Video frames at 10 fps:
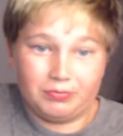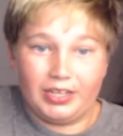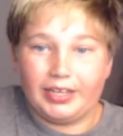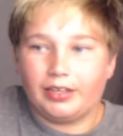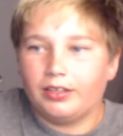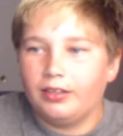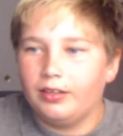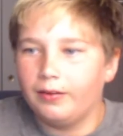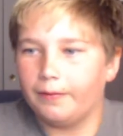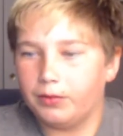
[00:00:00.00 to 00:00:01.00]
like,
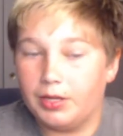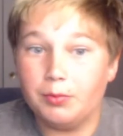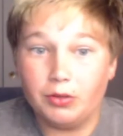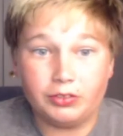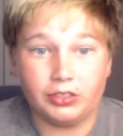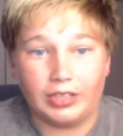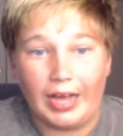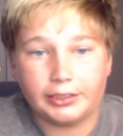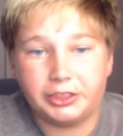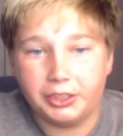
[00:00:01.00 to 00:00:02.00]
he moved here
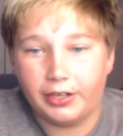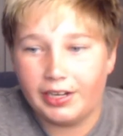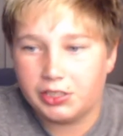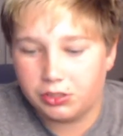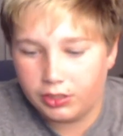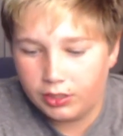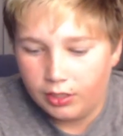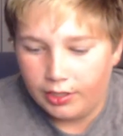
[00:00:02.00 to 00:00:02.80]
last year actually,